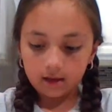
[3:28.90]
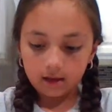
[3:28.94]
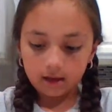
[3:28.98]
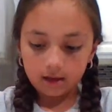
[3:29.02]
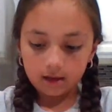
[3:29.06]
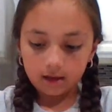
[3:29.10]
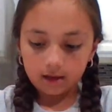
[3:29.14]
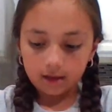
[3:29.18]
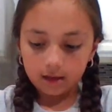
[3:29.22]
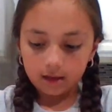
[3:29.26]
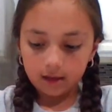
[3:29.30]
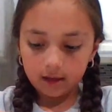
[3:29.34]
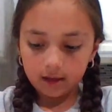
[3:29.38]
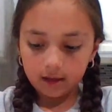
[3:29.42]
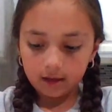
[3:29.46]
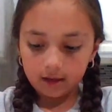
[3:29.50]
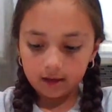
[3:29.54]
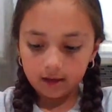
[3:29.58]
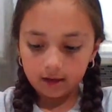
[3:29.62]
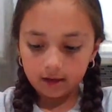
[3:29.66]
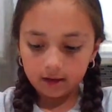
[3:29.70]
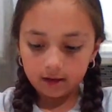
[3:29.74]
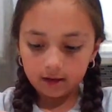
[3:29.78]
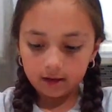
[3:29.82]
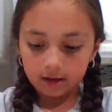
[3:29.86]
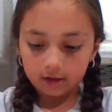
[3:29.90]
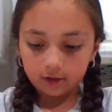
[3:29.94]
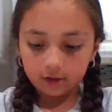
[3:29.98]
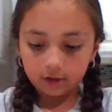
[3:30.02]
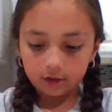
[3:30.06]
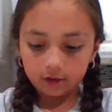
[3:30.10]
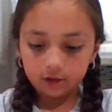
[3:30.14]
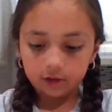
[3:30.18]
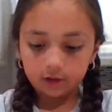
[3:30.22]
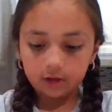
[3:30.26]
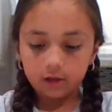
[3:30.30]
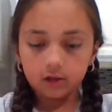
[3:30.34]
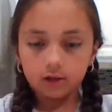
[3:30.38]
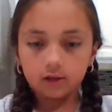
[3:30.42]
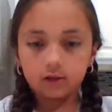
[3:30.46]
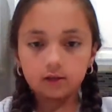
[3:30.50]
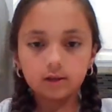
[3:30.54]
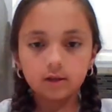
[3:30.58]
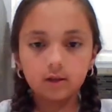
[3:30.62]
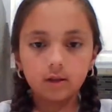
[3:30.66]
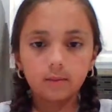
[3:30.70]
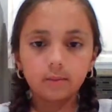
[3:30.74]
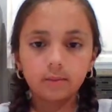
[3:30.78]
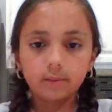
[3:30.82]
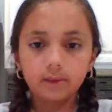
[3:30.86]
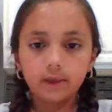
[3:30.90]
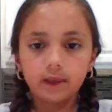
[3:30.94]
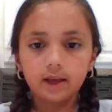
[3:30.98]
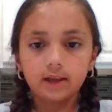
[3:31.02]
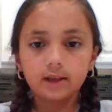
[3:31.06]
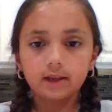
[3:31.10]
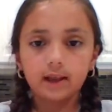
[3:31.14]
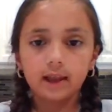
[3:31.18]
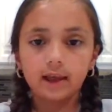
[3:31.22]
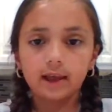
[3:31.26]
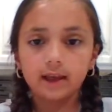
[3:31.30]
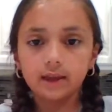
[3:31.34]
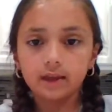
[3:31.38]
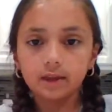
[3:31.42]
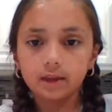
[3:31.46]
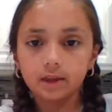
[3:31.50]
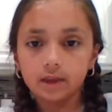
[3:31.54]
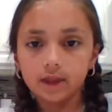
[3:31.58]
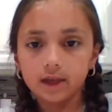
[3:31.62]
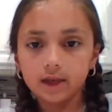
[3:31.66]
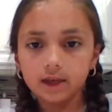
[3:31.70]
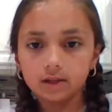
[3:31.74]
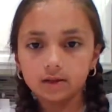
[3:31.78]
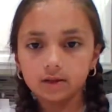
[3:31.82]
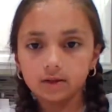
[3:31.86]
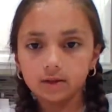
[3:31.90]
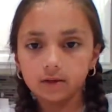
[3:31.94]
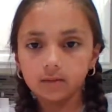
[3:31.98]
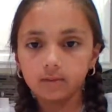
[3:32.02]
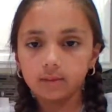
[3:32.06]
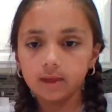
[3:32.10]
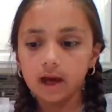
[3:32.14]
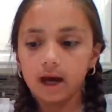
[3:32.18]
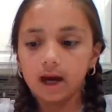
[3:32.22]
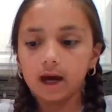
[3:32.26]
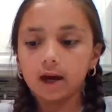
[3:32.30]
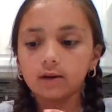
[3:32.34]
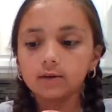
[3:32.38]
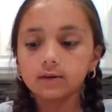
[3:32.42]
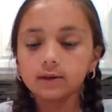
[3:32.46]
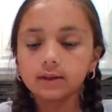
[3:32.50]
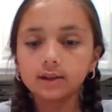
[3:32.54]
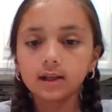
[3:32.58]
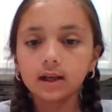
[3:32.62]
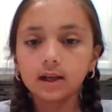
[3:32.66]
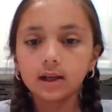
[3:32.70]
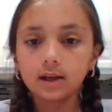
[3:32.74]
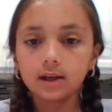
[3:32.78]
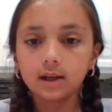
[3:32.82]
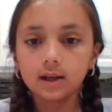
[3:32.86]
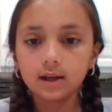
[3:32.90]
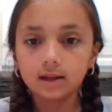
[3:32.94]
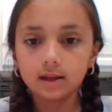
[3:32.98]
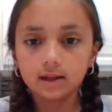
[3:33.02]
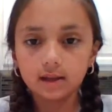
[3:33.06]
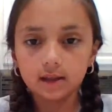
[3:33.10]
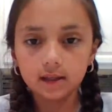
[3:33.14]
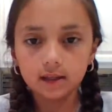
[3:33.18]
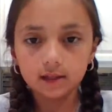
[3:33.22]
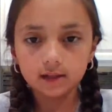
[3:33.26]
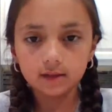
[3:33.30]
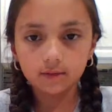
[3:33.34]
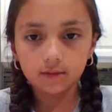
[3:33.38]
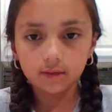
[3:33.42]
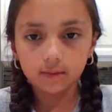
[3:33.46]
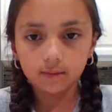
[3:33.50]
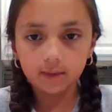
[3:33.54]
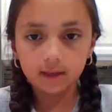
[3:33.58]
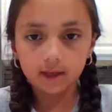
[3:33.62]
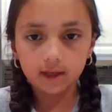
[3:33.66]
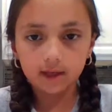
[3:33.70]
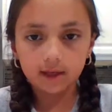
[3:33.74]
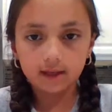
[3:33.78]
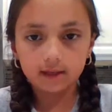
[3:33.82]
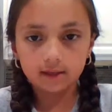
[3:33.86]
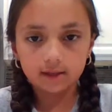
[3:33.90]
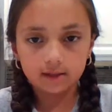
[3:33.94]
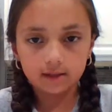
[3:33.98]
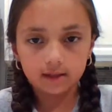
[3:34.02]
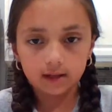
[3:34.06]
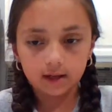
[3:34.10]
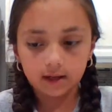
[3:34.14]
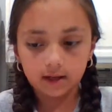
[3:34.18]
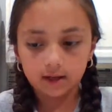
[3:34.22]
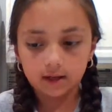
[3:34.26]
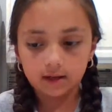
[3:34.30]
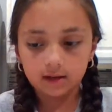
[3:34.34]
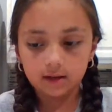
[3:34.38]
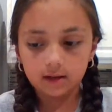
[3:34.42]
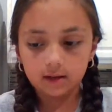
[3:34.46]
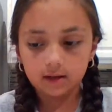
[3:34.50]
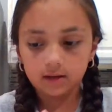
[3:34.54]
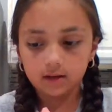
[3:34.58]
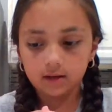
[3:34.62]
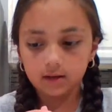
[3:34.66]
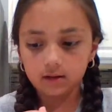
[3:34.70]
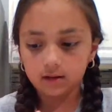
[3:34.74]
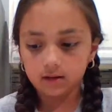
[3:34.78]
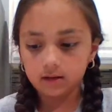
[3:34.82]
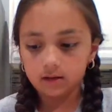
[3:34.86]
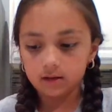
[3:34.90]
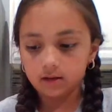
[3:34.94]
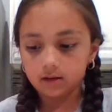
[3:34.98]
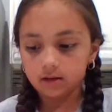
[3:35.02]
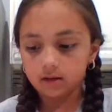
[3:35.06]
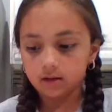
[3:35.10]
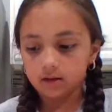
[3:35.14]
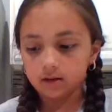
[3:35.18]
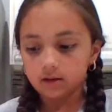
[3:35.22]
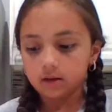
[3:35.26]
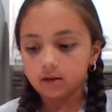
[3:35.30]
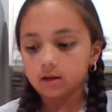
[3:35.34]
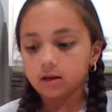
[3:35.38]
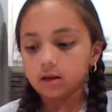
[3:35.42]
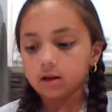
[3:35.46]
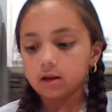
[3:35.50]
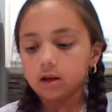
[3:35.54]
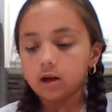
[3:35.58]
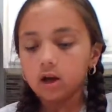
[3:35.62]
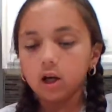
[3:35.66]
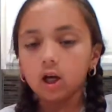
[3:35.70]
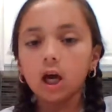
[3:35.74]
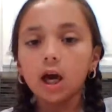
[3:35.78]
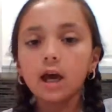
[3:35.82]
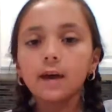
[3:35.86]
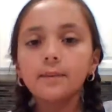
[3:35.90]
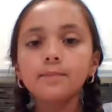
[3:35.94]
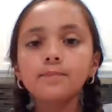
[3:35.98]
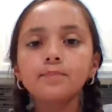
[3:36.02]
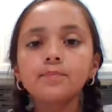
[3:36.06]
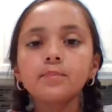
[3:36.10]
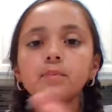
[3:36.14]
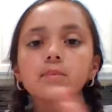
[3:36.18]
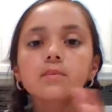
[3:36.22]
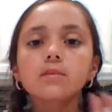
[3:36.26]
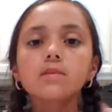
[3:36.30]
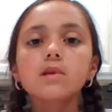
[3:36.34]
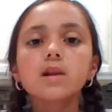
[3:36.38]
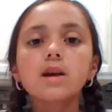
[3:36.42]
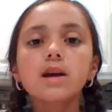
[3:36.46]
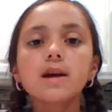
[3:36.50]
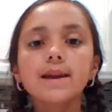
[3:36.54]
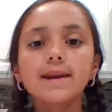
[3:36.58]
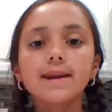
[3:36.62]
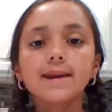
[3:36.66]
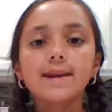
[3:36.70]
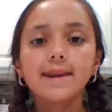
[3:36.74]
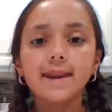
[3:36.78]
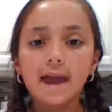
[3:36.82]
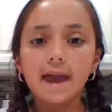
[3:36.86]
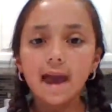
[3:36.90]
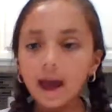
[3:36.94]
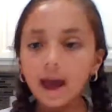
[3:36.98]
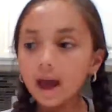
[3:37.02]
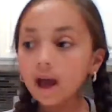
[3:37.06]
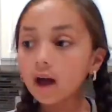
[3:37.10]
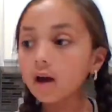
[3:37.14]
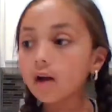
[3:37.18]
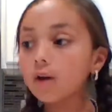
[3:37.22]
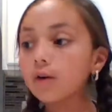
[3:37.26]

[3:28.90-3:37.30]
And then it should look something like this from the outside and this from the inside. Okay? Now,